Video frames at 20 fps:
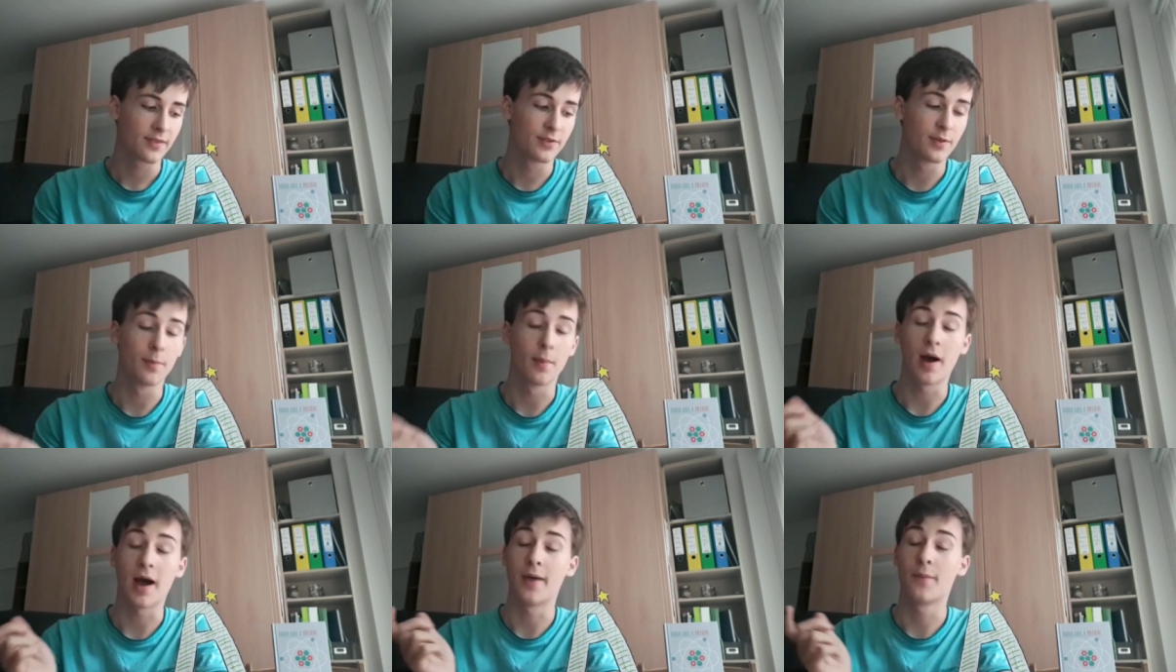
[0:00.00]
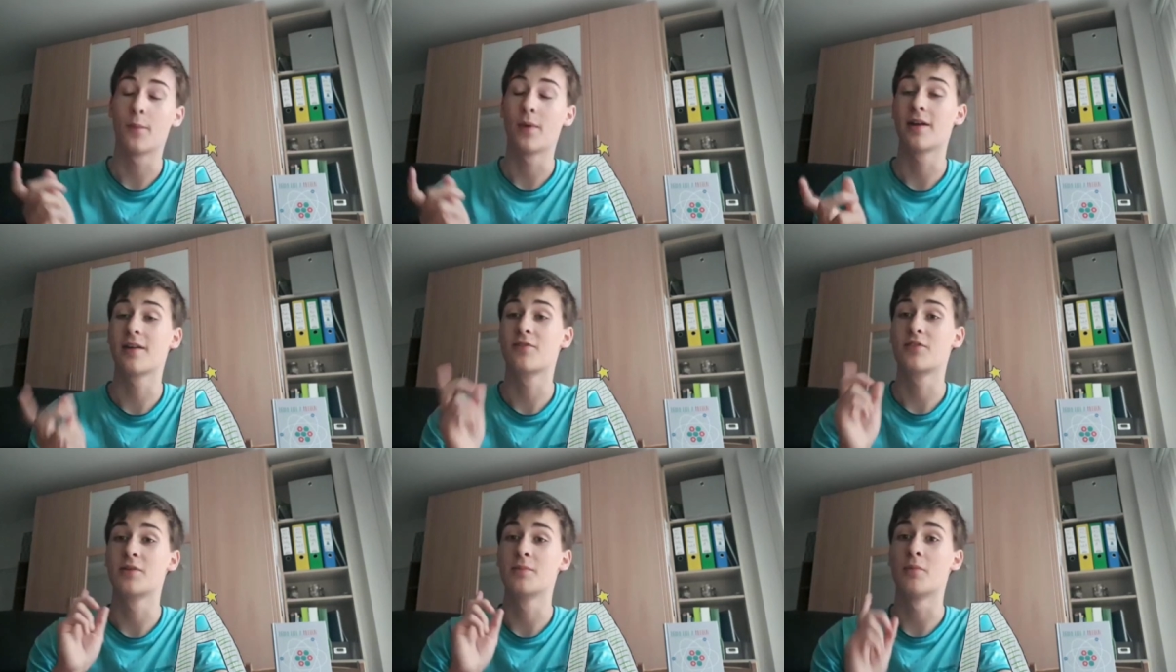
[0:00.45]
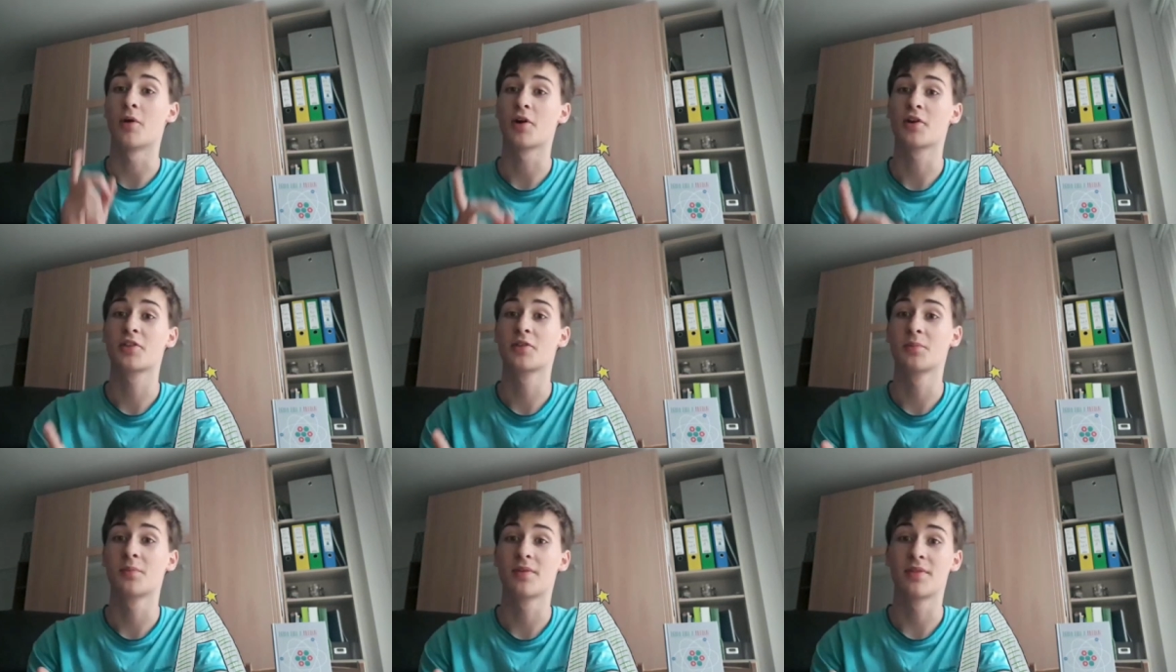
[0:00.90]
And whenever you
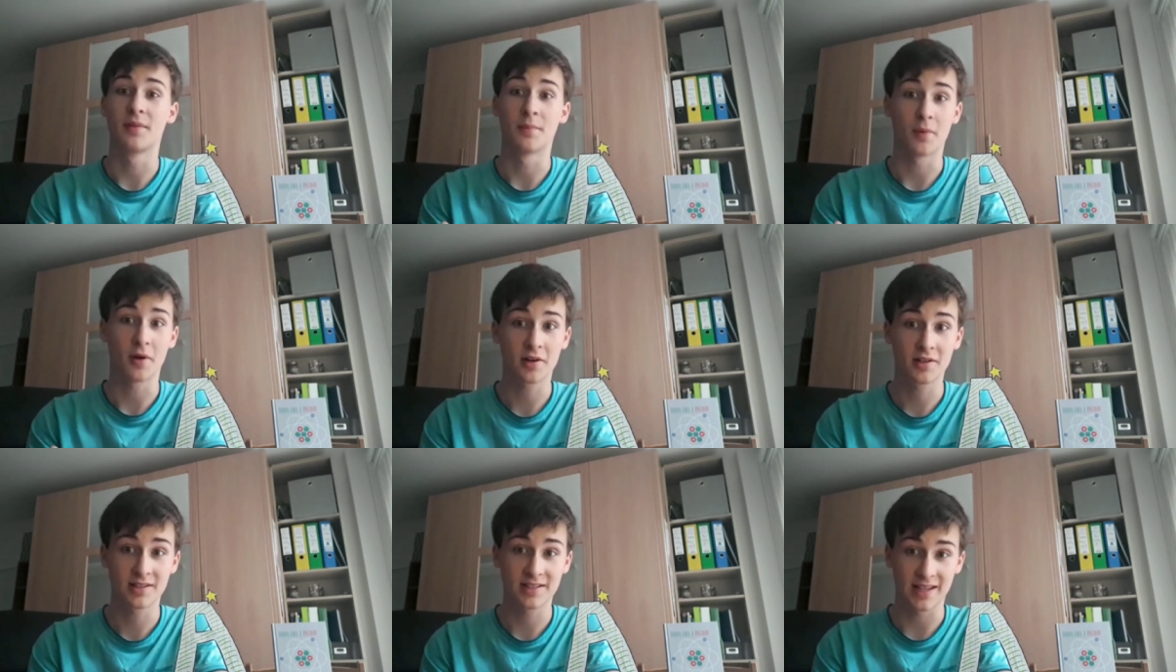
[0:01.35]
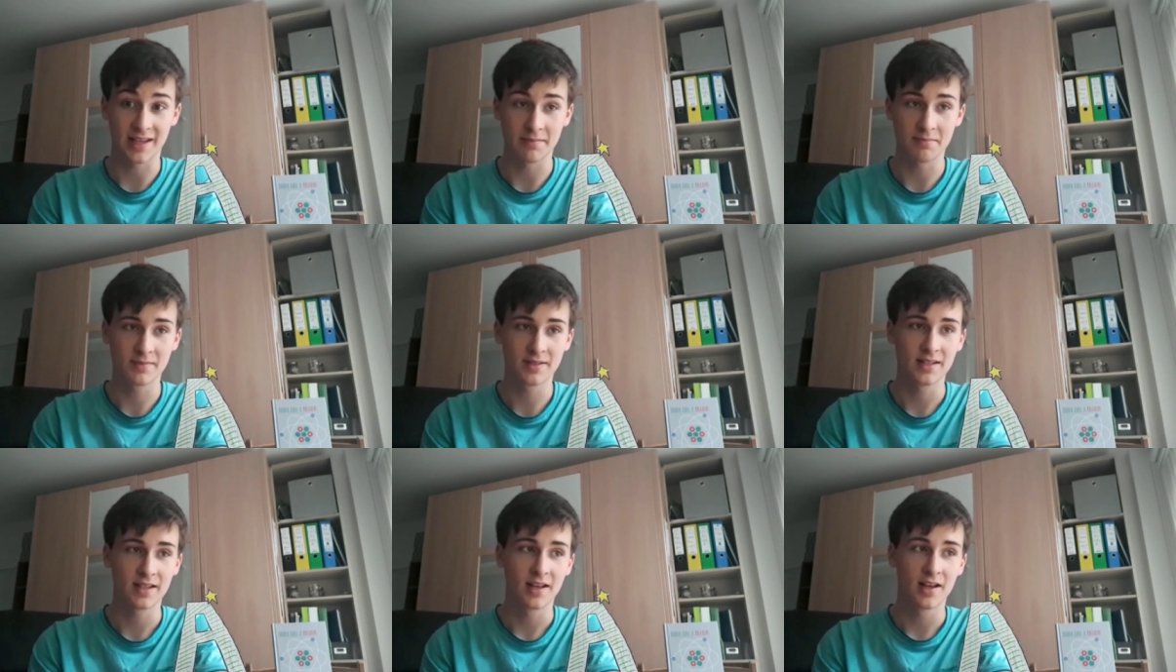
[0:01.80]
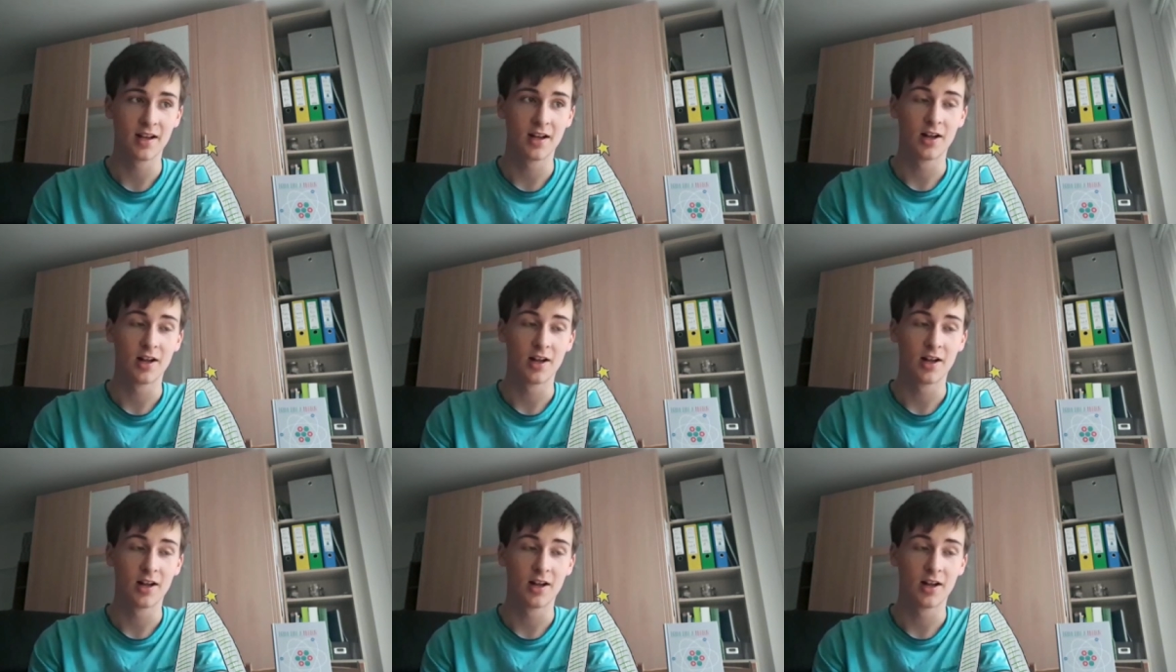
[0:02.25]
mark them with the mark schemes,